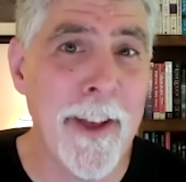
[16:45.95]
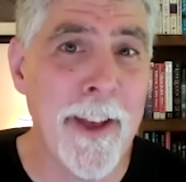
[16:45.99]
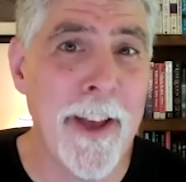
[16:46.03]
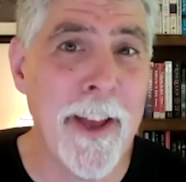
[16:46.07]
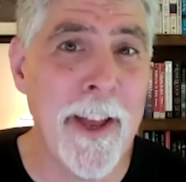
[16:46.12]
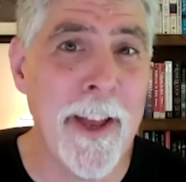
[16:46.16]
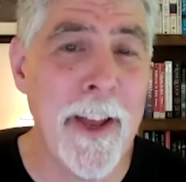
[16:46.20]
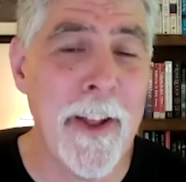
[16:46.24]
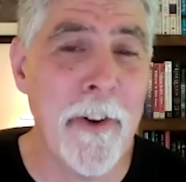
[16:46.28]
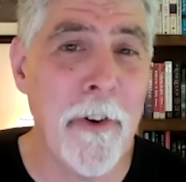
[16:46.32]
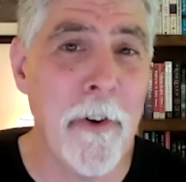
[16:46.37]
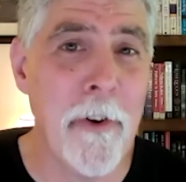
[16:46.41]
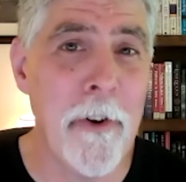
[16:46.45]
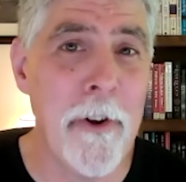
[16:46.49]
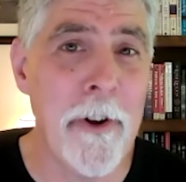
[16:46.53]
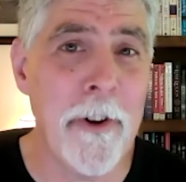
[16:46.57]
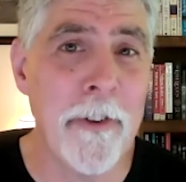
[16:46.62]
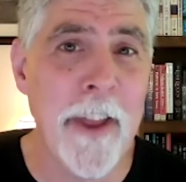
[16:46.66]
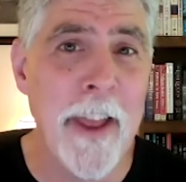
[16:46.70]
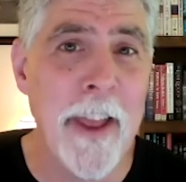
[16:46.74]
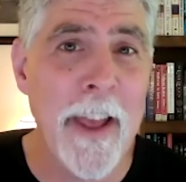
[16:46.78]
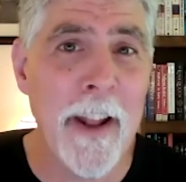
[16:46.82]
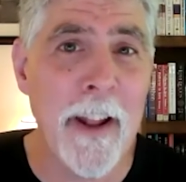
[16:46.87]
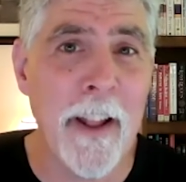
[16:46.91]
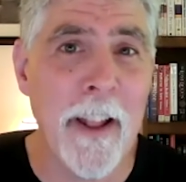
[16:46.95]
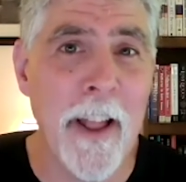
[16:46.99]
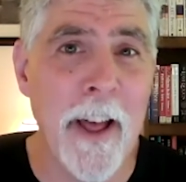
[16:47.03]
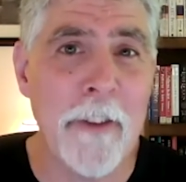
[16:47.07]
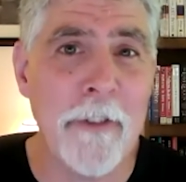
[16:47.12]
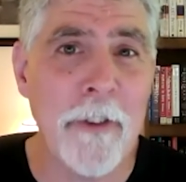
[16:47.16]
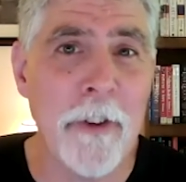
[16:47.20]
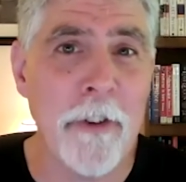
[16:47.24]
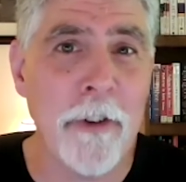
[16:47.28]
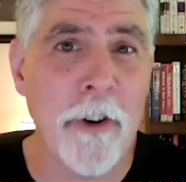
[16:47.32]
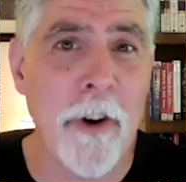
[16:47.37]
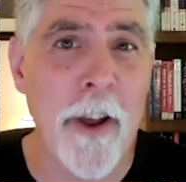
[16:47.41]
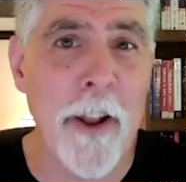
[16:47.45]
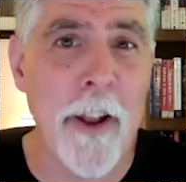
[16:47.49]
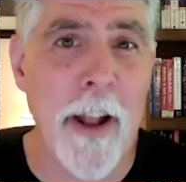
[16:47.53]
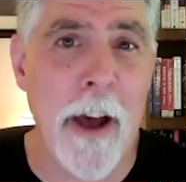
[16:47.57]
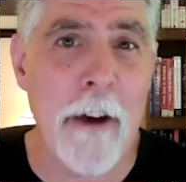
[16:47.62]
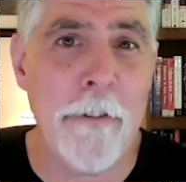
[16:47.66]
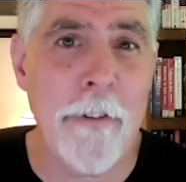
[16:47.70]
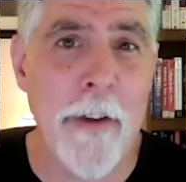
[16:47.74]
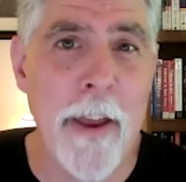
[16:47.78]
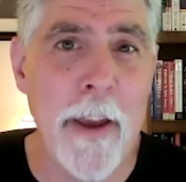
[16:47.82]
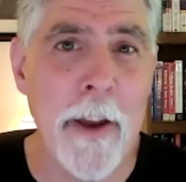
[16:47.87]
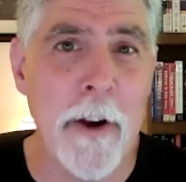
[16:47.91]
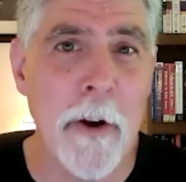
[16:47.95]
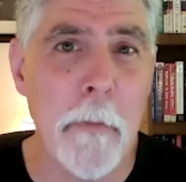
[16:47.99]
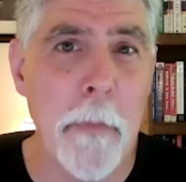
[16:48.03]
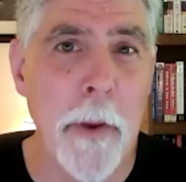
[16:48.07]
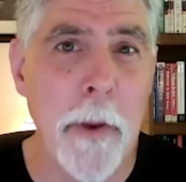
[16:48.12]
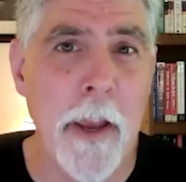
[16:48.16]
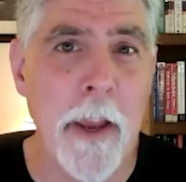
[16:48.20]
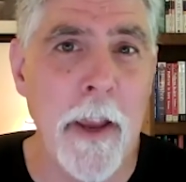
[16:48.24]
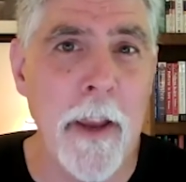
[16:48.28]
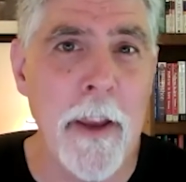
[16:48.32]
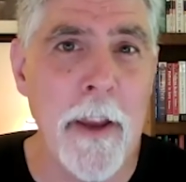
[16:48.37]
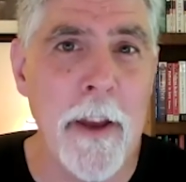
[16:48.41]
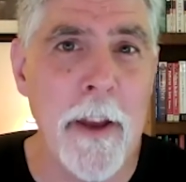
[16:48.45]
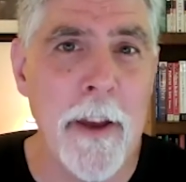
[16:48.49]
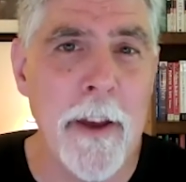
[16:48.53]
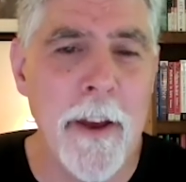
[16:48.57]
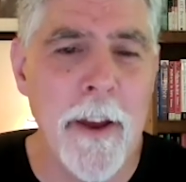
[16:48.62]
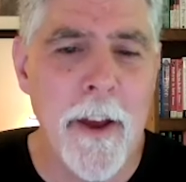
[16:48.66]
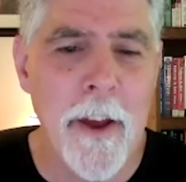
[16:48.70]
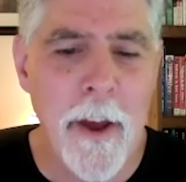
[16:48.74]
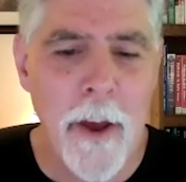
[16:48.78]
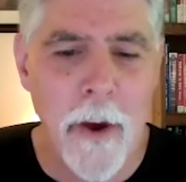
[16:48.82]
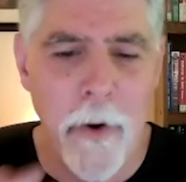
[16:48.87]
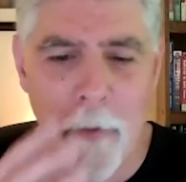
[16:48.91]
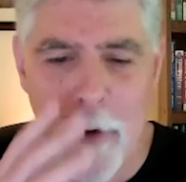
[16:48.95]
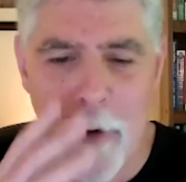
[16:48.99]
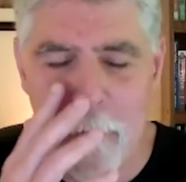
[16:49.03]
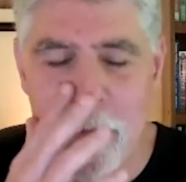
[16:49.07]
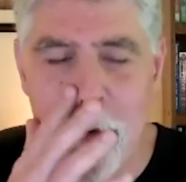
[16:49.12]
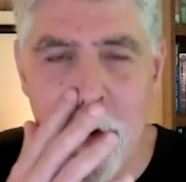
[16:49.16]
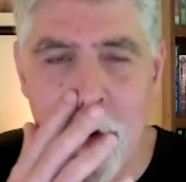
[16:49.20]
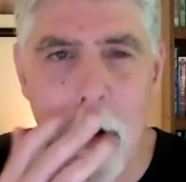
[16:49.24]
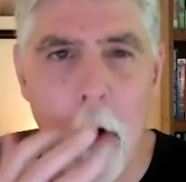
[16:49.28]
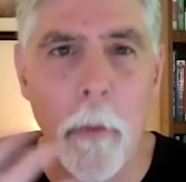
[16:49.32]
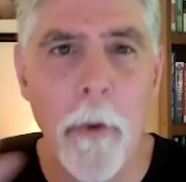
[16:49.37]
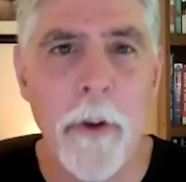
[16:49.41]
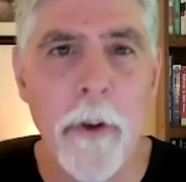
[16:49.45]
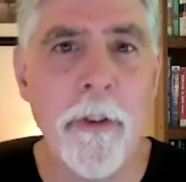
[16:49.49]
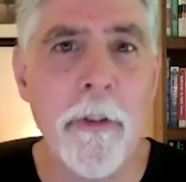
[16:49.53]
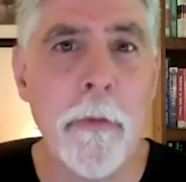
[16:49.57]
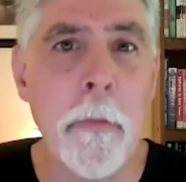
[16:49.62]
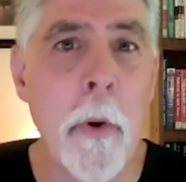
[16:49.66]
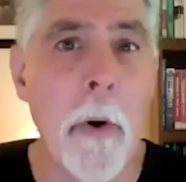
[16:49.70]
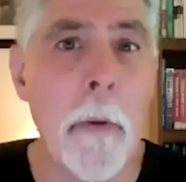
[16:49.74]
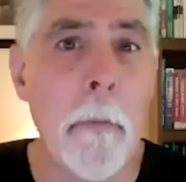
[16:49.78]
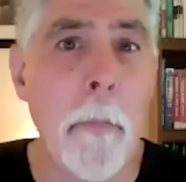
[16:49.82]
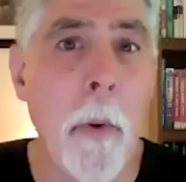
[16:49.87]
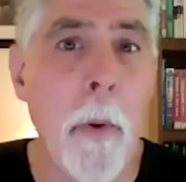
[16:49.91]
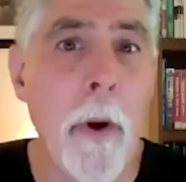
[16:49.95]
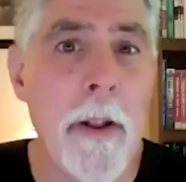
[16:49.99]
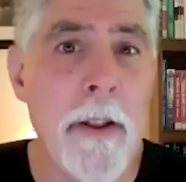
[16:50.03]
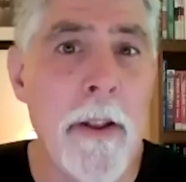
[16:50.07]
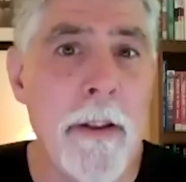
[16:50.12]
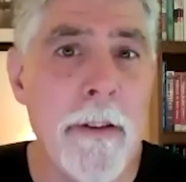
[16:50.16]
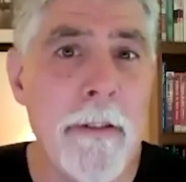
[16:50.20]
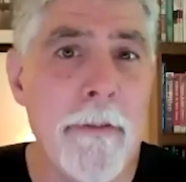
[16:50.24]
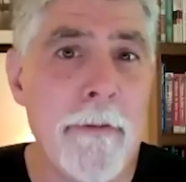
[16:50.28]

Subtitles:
In order to analyze a trade-off, A or B, we have to know which is more important,